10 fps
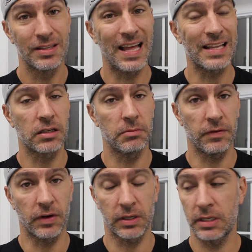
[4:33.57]
So that's gonna be
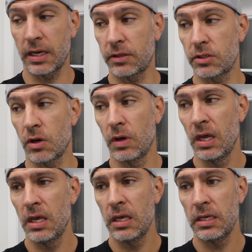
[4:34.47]
very exciting. So
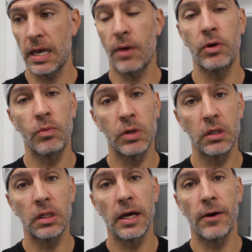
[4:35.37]
yeah, we
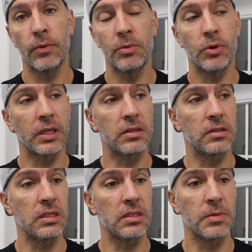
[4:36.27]
will get to
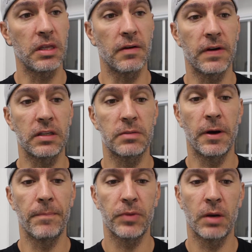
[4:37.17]
see some of the events,
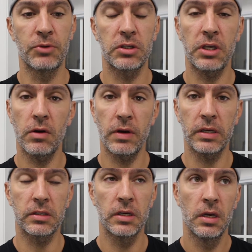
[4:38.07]
but I'm just
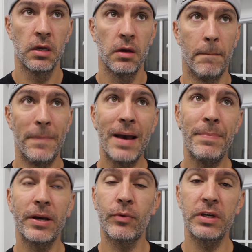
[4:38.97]
curious. My
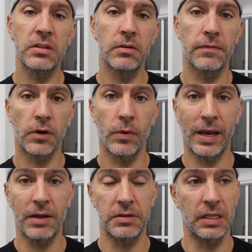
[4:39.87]
big reason for
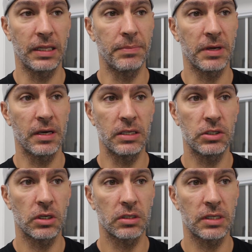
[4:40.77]
going out to the Olympia
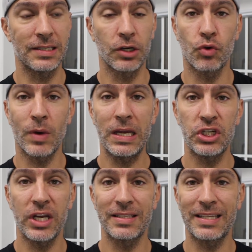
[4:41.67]
is just, it's a great
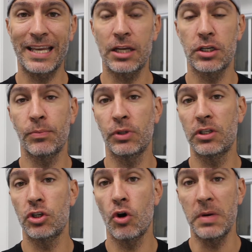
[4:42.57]
chance to catch up with
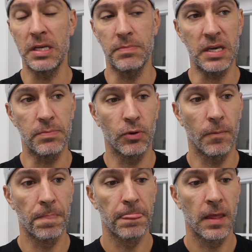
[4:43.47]
so many
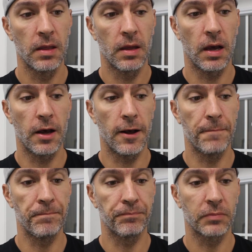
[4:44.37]
people.
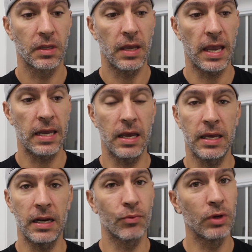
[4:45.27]

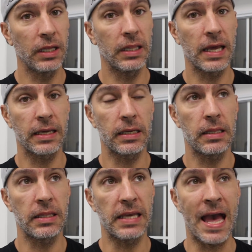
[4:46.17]
And I really
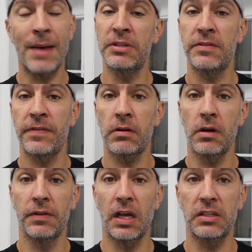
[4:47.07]
like the atmosphere
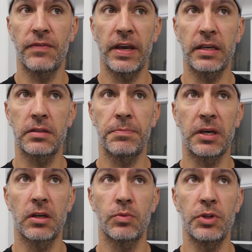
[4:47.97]
of Las Vegas,
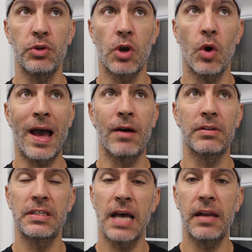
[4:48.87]
because when you go
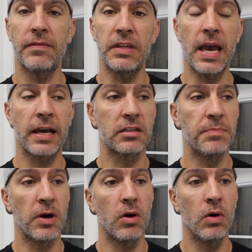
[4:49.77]
outside of the
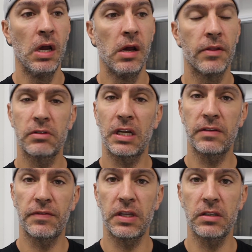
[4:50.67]
expo, there's lots
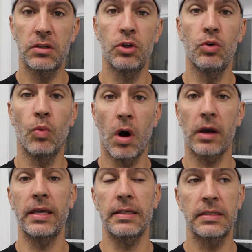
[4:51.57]
of things to do,
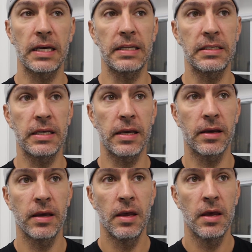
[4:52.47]
walking,
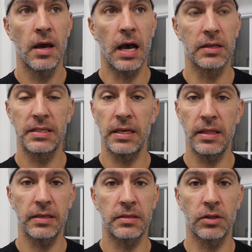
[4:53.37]
sightseeing. I'll say
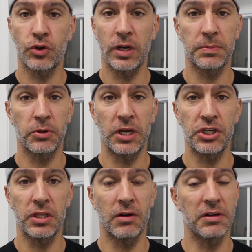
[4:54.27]
this, the
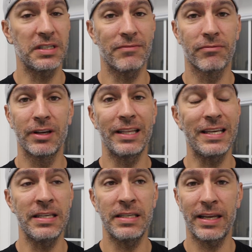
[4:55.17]
transportation there is really
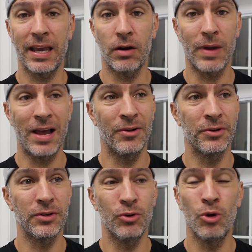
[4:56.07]
easy to get
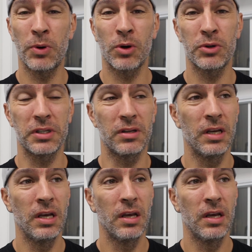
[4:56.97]
around. Ubers and,